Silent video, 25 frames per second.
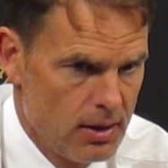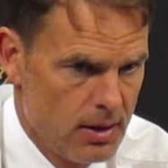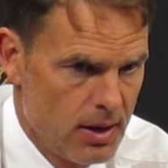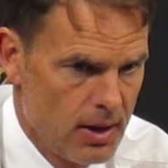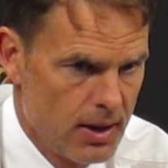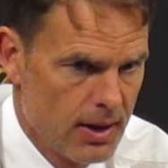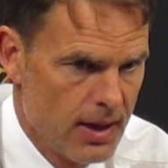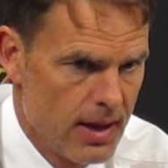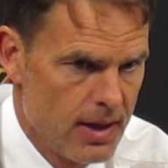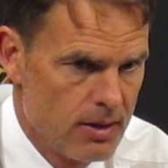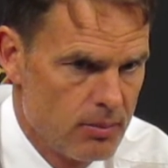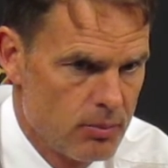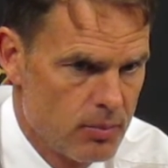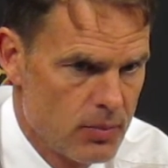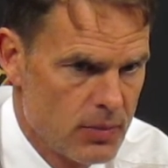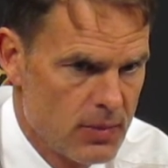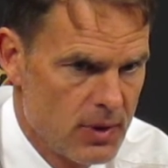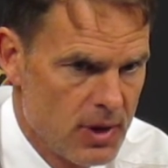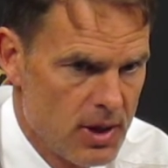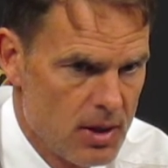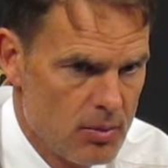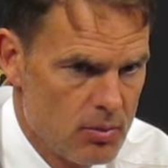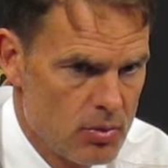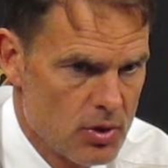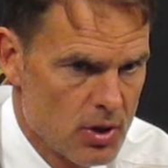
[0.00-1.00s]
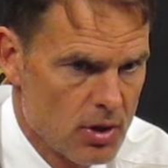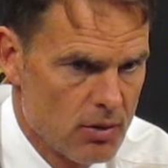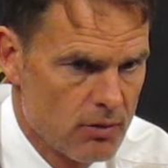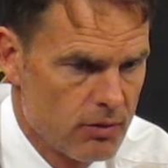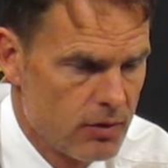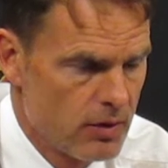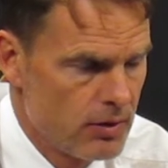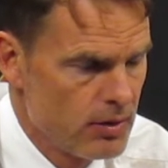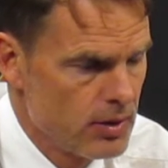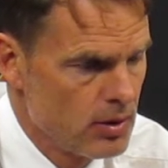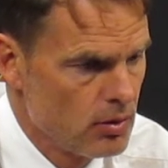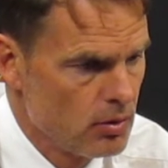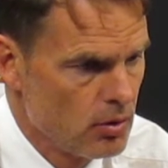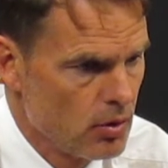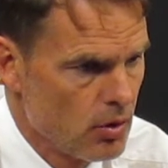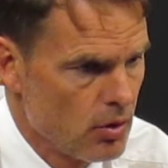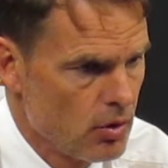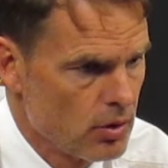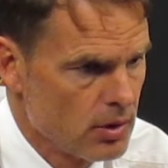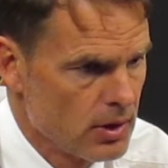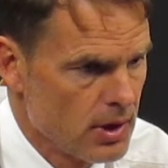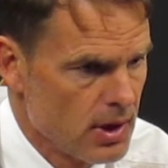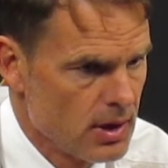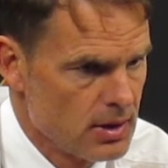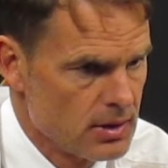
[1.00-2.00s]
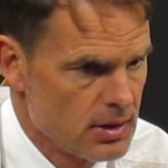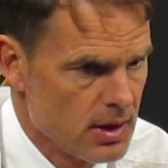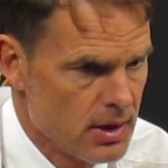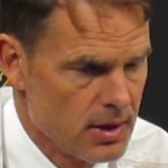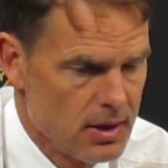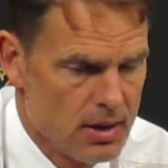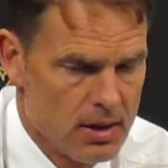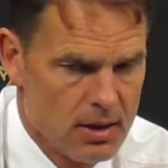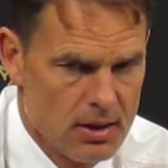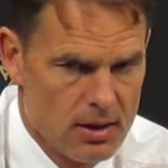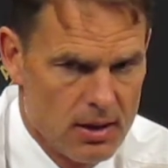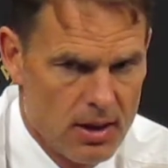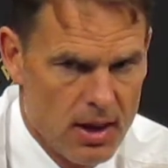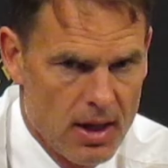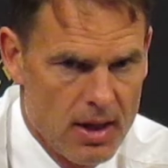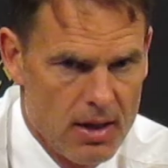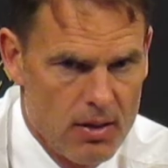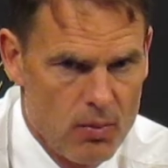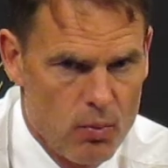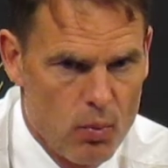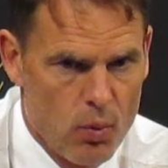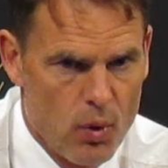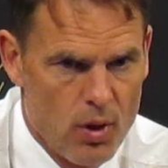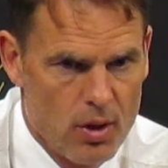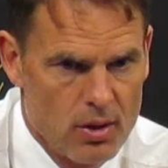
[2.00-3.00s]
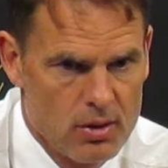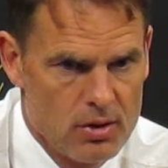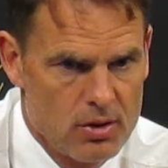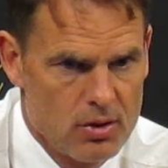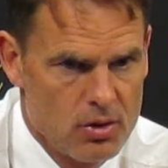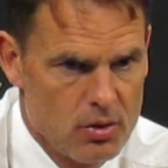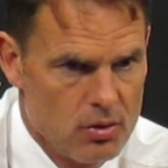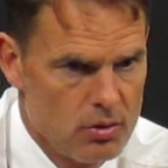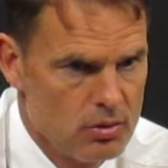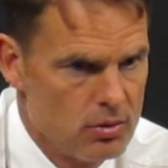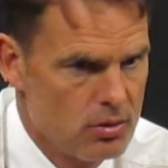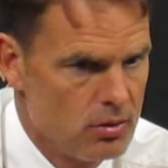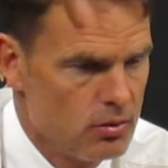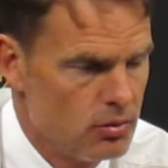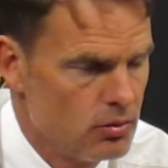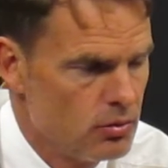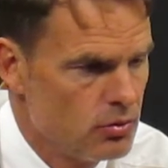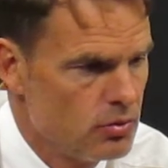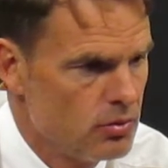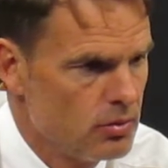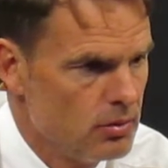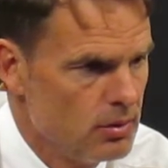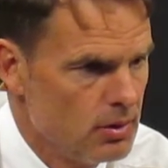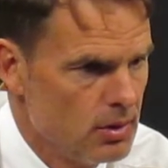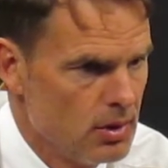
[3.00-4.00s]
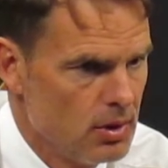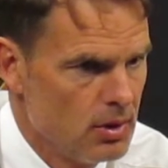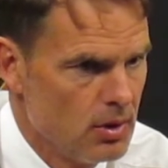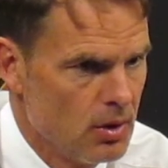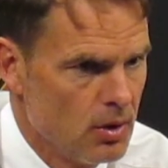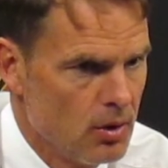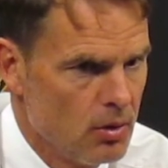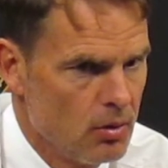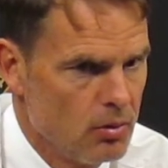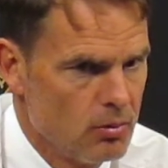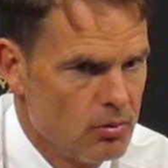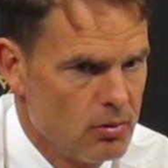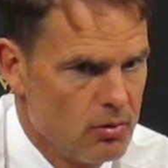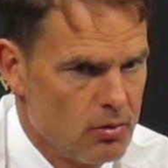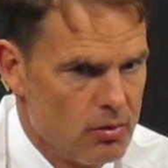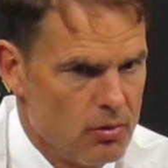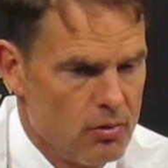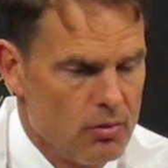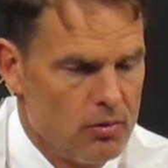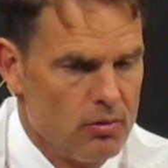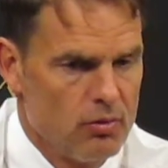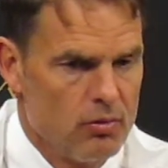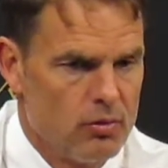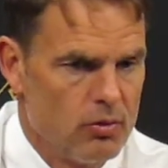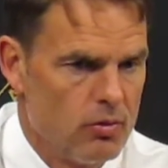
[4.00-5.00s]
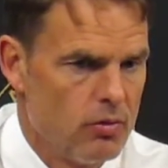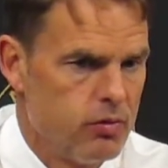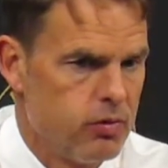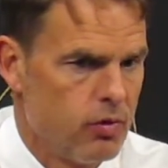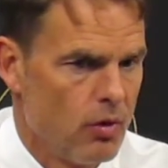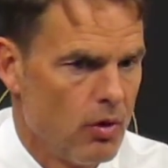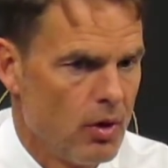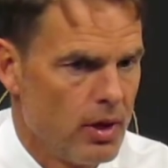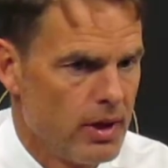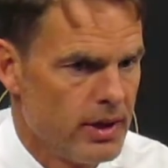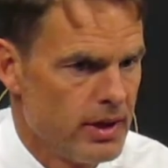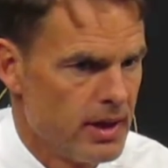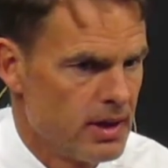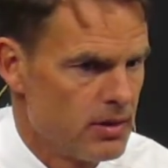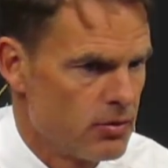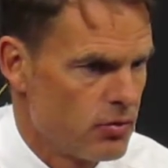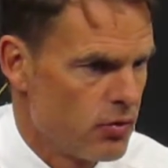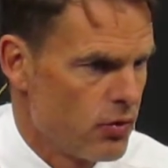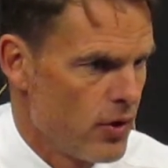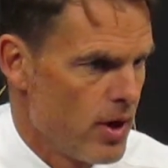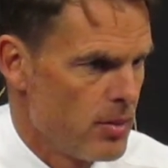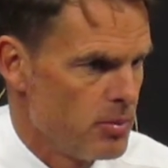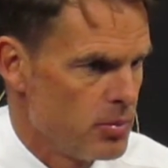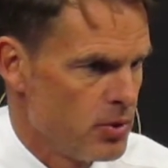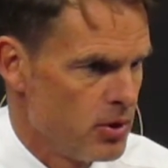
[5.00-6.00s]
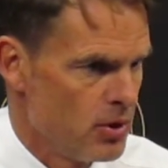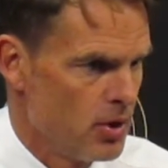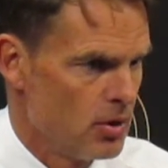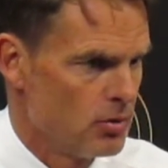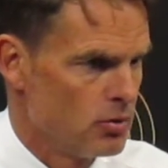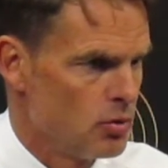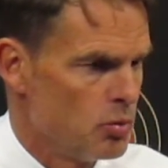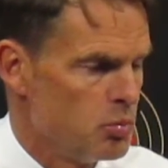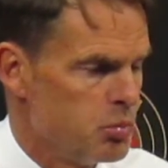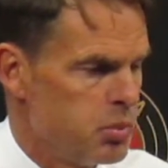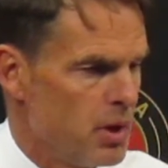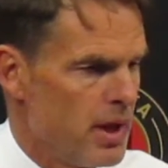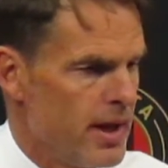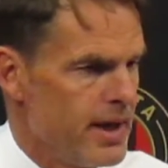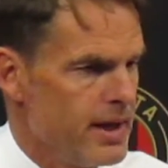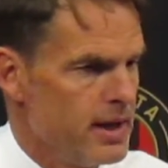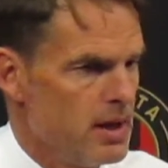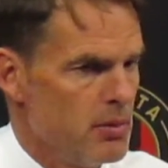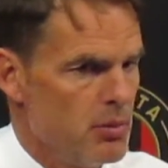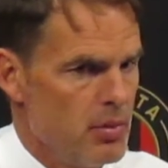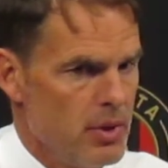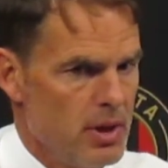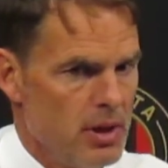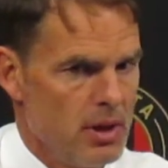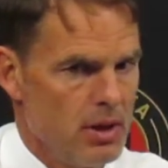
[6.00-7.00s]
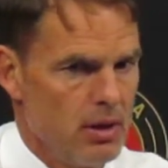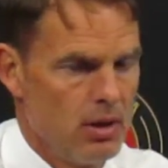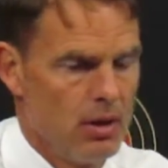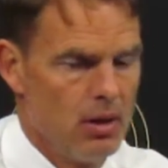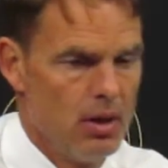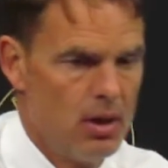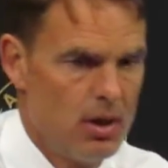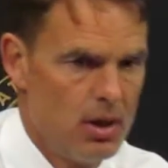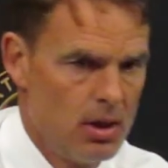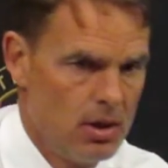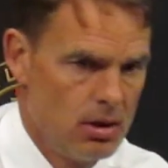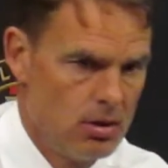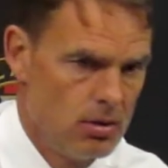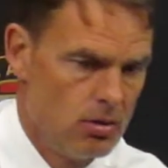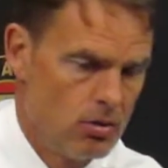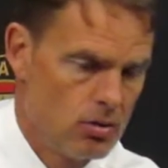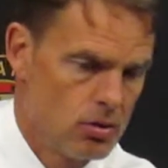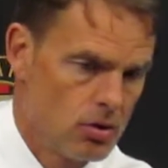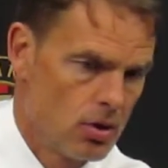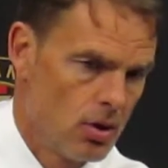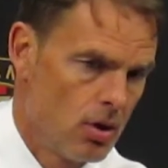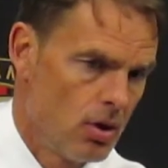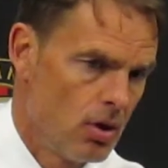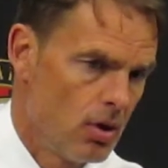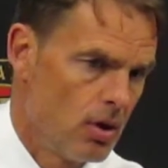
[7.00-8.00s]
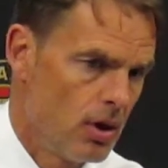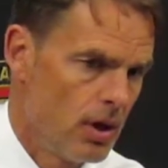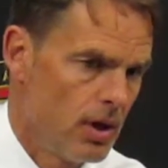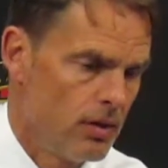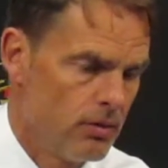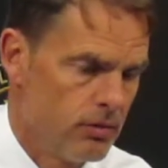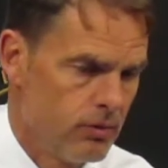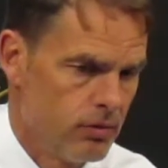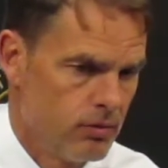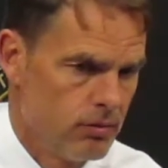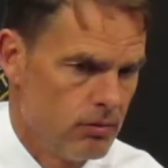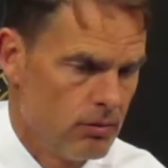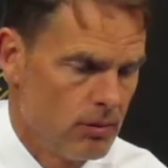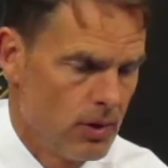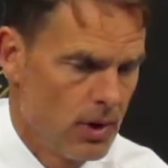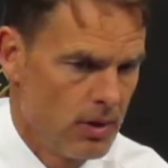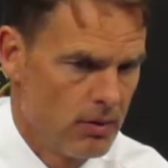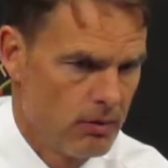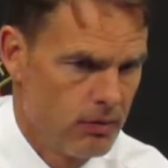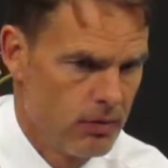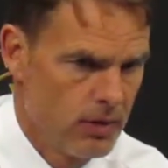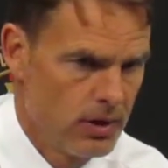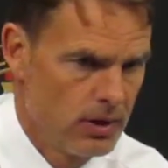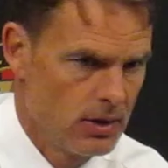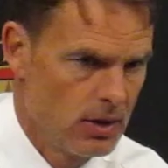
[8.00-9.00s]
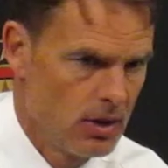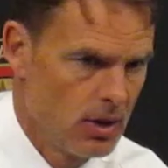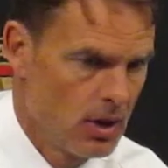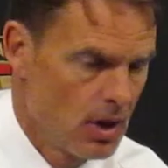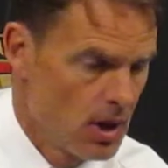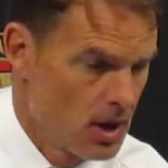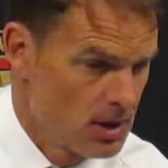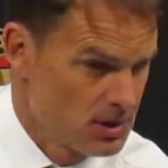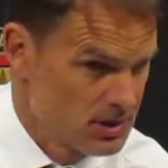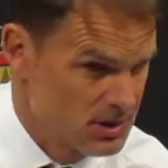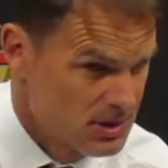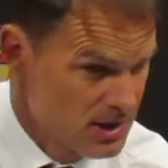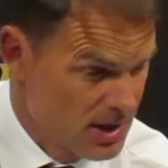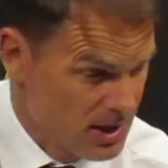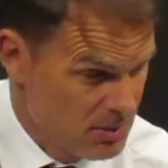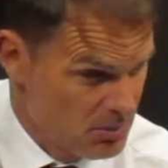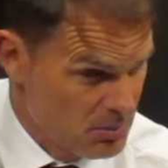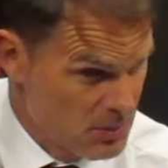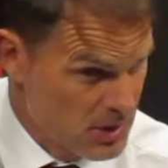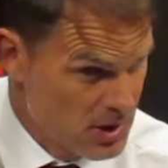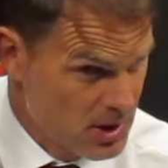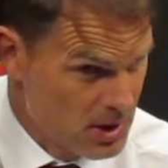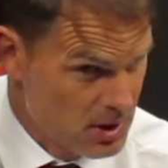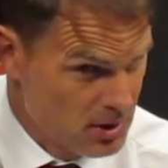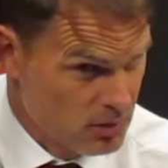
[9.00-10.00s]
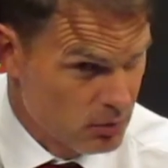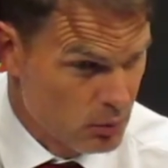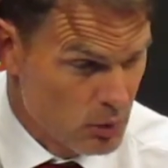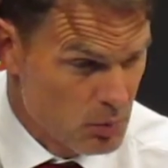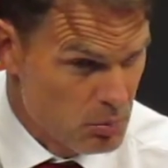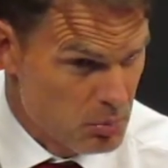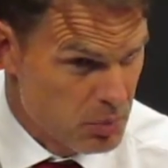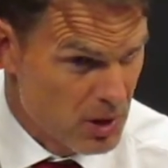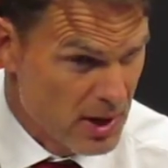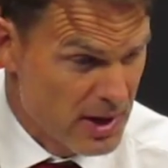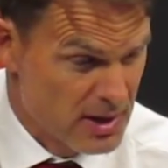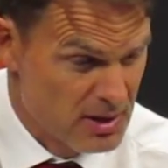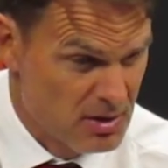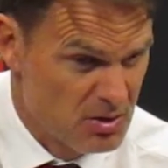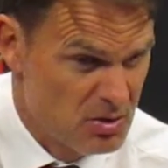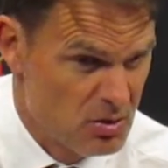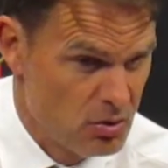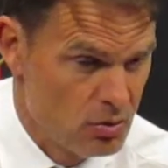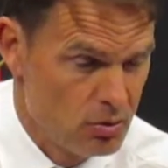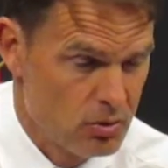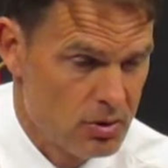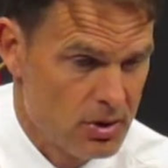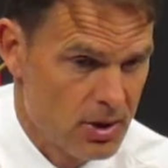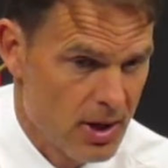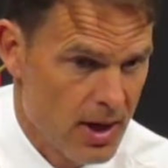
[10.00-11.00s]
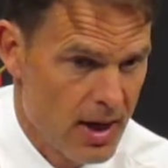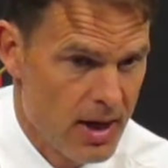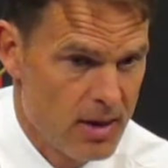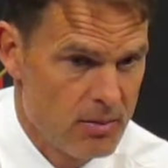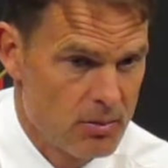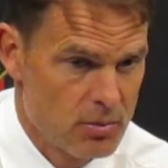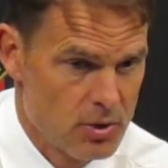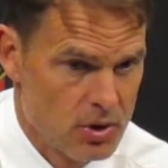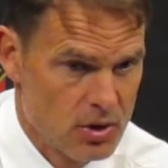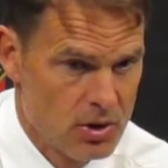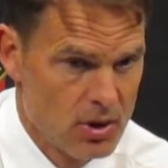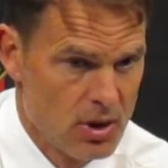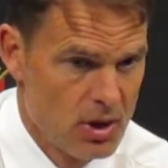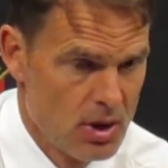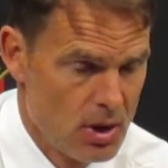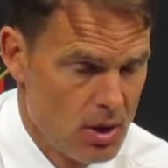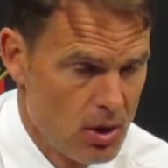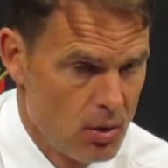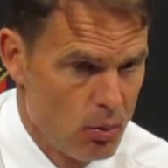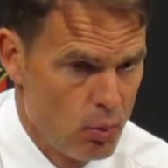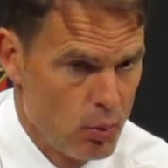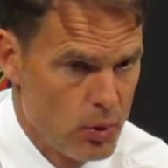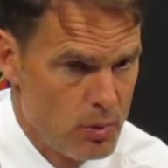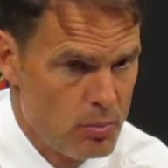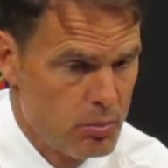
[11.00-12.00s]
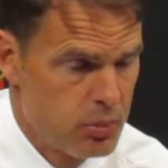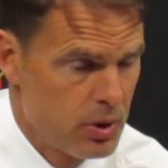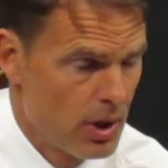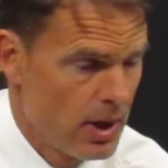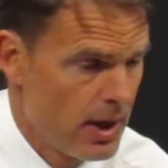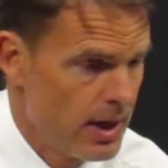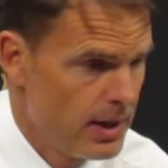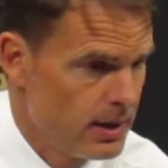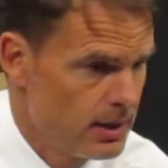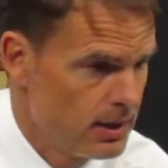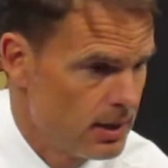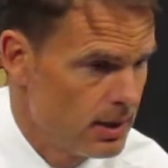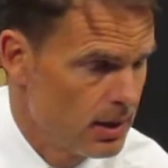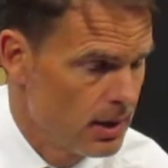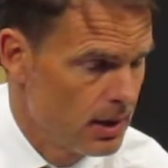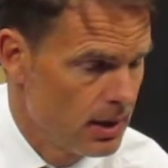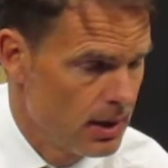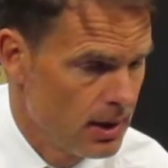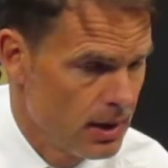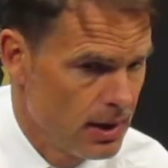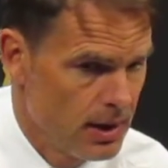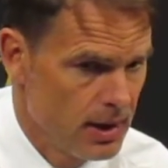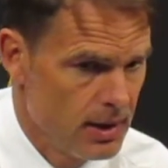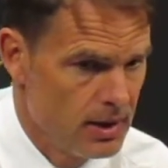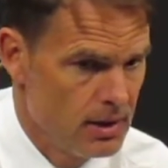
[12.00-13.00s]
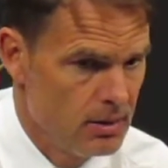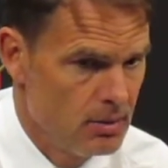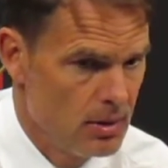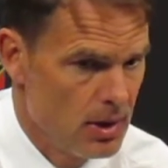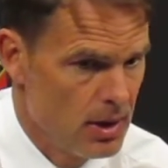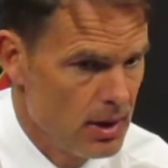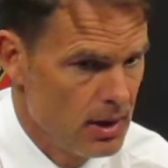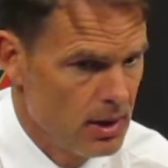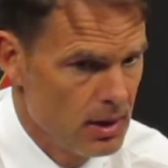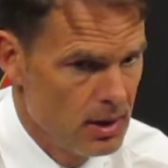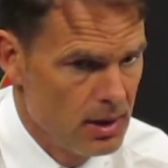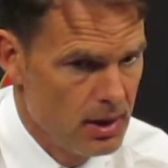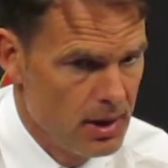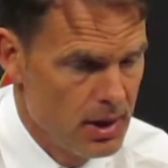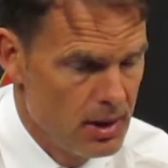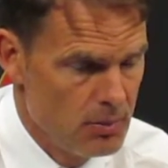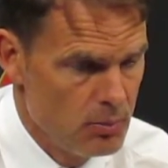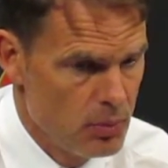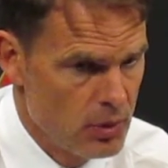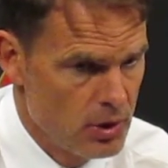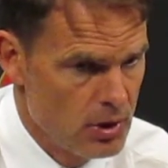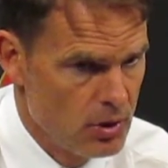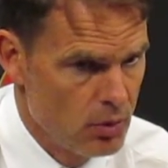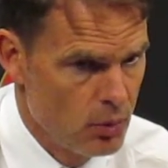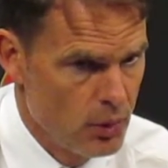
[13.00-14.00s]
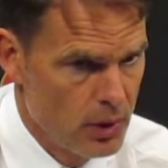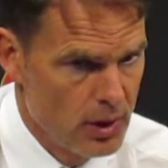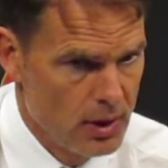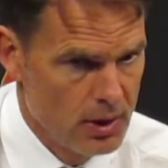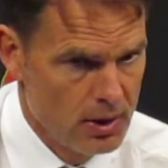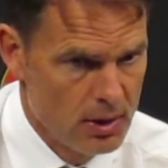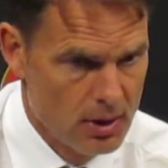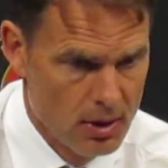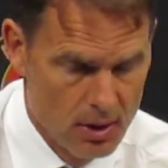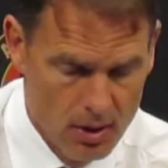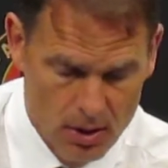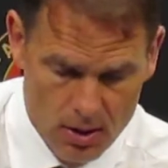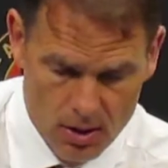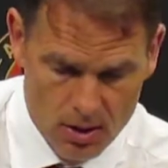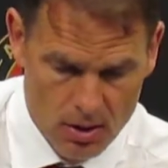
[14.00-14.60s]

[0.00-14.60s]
again, teams are very good organized, and they want you to, you know, to fall in the trap, you know, to play in the middle. You saw, I think, the last 10 minutes we played two times. We played in between.